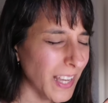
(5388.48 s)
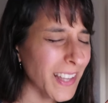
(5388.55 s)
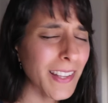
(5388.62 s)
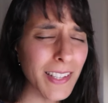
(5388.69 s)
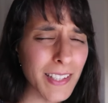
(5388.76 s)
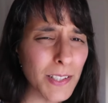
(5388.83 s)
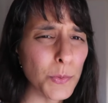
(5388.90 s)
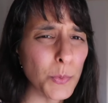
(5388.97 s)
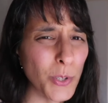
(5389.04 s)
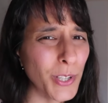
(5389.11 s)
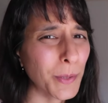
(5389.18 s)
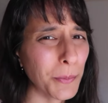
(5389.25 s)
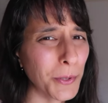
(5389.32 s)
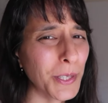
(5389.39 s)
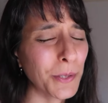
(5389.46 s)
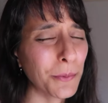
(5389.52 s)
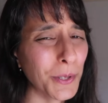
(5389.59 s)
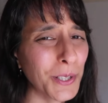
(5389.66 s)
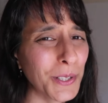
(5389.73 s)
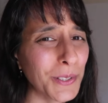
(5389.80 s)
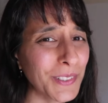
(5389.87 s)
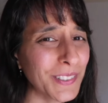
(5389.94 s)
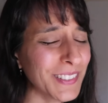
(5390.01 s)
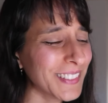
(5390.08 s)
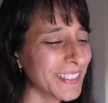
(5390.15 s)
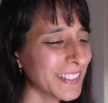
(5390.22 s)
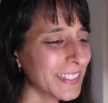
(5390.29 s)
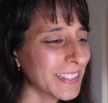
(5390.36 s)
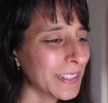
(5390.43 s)
And that does work pretty well.
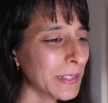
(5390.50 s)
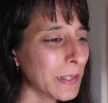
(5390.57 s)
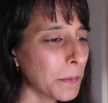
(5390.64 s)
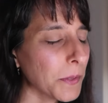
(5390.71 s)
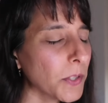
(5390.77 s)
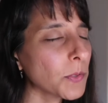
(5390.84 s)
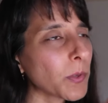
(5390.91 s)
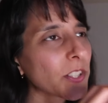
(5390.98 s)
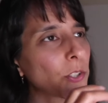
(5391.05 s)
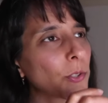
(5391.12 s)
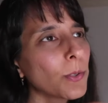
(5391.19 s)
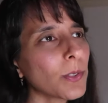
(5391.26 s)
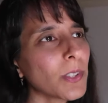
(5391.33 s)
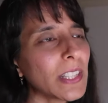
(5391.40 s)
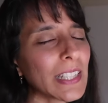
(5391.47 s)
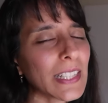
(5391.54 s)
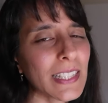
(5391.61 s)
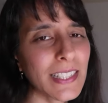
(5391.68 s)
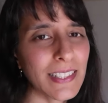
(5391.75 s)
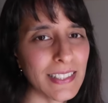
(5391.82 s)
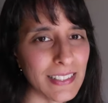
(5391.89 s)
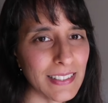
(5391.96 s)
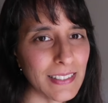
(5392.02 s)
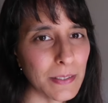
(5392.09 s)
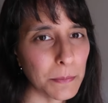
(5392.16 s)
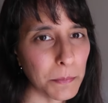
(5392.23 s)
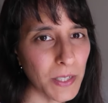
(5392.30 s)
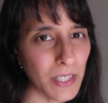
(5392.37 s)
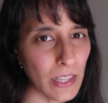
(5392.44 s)
Because when you're
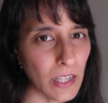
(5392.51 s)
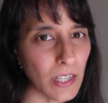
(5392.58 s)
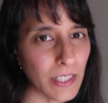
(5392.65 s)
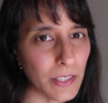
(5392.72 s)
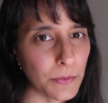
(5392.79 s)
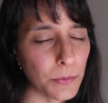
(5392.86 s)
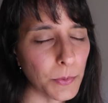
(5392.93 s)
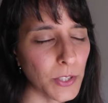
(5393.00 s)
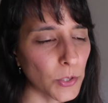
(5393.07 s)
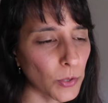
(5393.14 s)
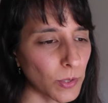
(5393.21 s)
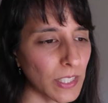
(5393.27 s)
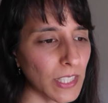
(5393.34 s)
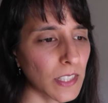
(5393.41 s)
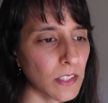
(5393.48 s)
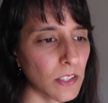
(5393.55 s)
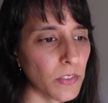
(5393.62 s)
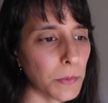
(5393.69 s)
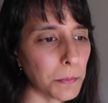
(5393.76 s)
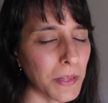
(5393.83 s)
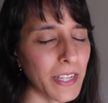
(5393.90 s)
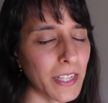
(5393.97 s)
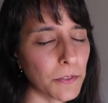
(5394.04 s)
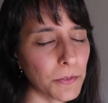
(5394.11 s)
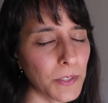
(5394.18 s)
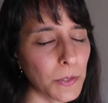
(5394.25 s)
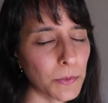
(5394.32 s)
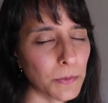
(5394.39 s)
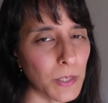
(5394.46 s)
needed by life, when you're needed on the playing
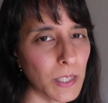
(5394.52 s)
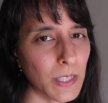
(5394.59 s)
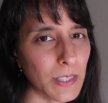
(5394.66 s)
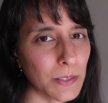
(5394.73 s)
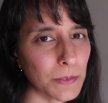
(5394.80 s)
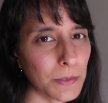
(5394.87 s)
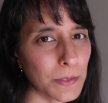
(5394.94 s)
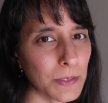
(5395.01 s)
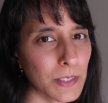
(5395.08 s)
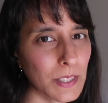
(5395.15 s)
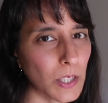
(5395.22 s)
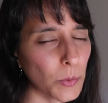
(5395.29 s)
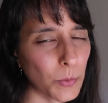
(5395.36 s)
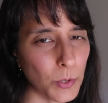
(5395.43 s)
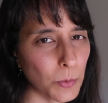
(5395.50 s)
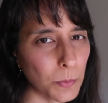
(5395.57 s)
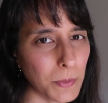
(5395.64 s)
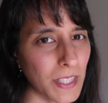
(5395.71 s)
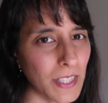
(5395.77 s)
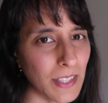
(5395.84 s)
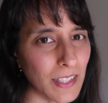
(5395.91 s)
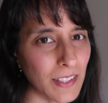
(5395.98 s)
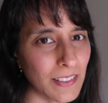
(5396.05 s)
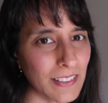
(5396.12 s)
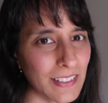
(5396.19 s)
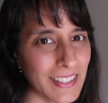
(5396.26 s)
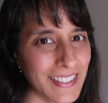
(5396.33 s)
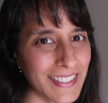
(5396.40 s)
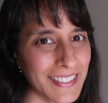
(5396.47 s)
field of life, oh, you'll be there.
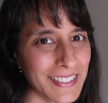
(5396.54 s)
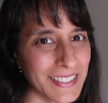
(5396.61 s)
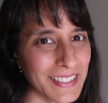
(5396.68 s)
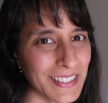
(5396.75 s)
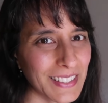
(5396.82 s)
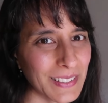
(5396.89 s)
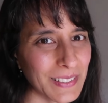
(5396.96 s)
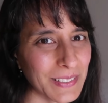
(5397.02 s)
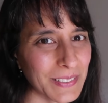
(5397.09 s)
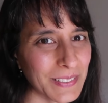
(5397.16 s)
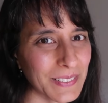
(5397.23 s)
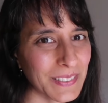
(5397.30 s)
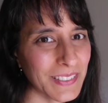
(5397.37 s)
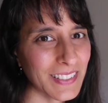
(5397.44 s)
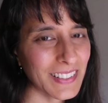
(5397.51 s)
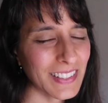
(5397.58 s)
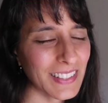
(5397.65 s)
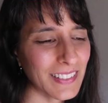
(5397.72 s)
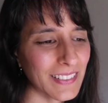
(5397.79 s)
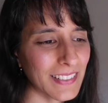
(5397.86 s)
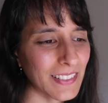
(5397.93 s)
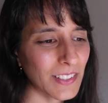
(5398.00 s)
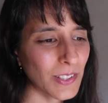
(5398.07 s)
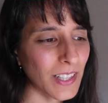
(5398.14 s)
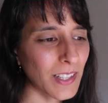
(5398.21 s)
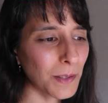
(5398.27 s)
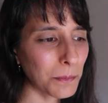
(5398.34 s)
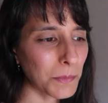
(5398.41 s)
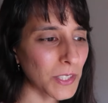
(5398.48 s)
You know, you
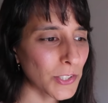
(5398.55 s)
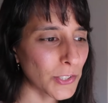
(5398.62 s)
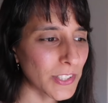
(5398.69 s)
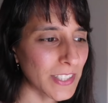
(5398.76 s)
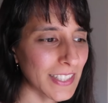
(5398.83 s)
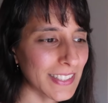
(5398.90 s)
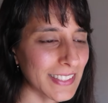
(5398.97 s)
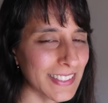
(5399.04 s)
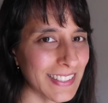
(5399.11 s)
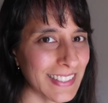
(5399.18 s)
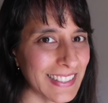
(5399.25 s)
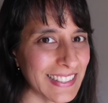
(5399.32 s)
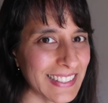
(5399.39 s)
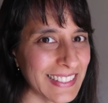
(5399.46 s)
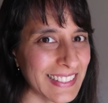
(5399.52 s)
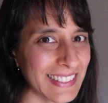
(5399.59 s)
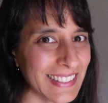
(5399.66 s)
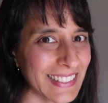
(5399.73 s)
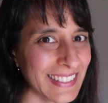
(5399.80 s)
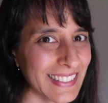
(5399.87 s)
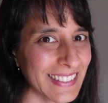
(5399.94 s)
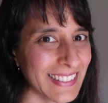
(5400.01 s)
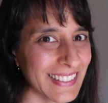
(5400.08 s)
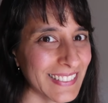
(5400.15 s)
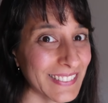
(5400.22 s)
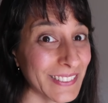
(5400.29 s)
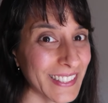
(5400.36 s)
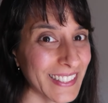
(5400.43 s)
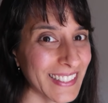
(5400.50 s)
can't miss your destiny,
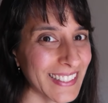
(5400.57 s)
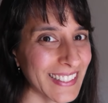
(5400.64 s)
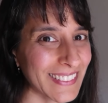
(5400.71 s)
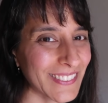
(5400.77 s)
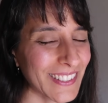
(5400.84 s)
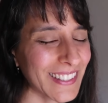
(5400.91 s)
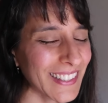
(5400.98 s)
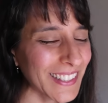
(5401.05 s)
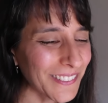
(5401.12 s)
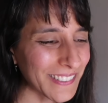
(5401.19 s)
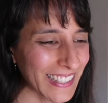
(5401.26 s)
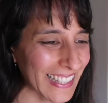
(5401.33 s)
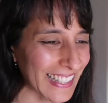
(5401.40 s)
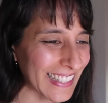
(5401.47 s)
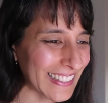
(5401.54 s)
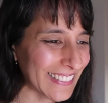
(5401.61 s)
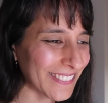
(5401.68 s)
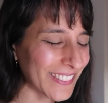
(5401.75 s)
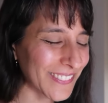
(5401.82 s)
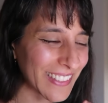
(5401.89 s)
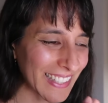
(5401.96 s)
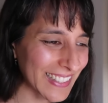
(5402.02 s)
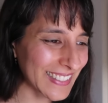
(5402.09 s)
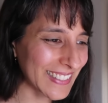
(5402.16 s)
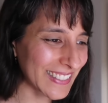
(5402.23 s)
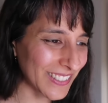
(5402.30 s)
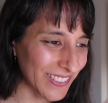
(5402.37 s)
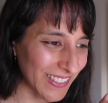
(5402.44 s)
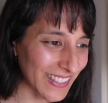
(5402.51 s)
right? We think we can, but we
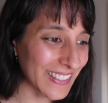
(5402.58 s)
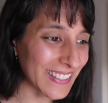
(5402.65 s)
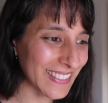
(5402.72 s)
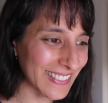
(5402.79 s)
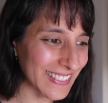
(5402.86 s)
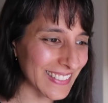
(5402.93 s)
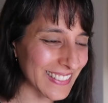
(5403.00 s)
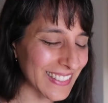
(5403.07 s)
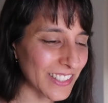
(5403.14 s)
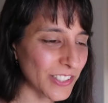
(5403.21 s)
can't, you can't.